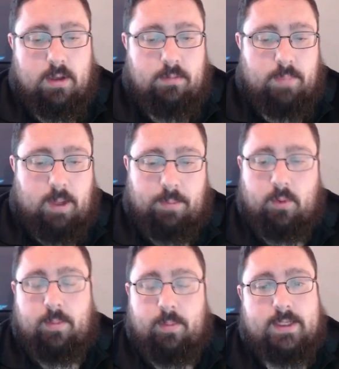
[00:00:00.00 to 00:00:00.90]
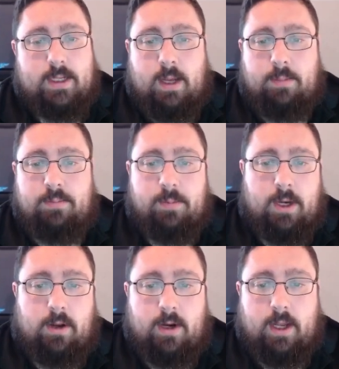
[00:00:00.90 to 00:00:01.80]
people will mix it up
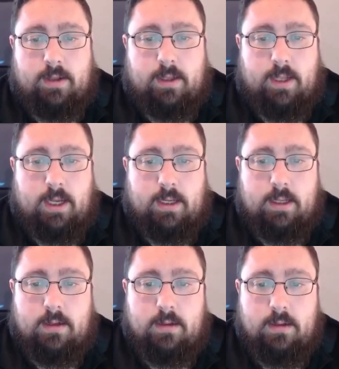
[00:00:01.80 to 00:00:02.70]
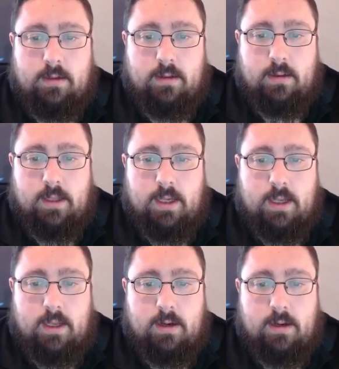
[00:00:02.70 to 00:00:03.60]
depending on how they like it.
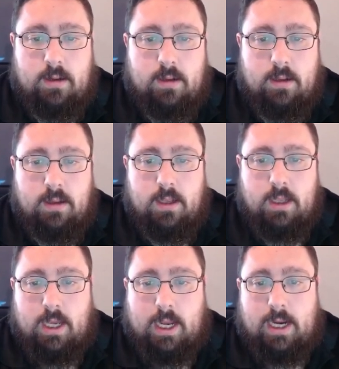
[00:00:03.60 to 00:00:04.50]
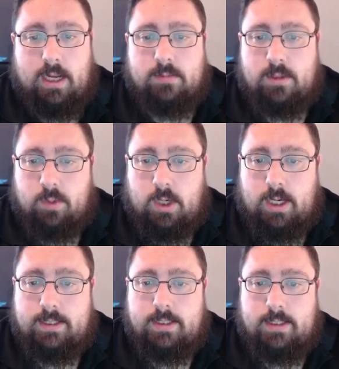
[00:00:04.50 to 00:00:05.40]
Then I am
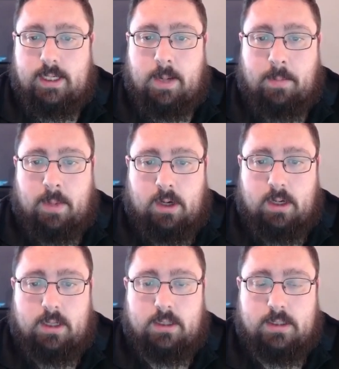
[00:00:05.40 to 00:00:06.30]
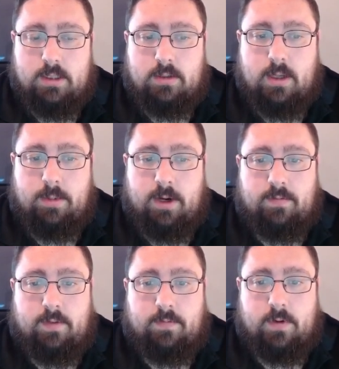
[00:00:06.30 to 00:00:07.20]
surprised to see Kamara still coming off
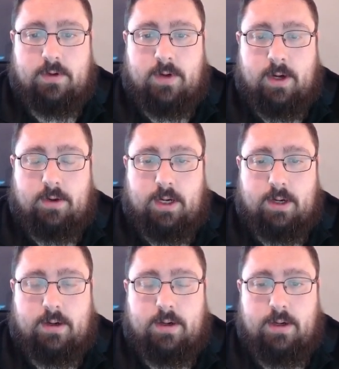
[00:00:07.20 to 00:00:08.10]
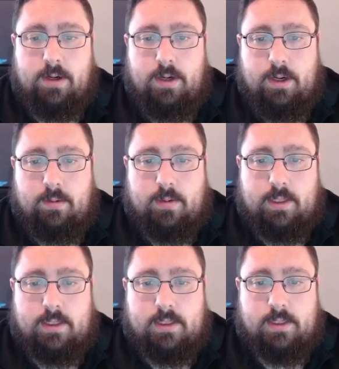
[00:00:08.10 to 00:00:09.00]
in the first round here with
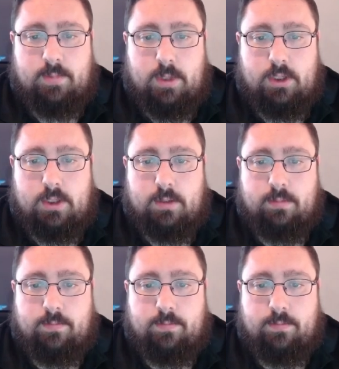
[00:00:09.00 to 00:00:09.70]
his suspension.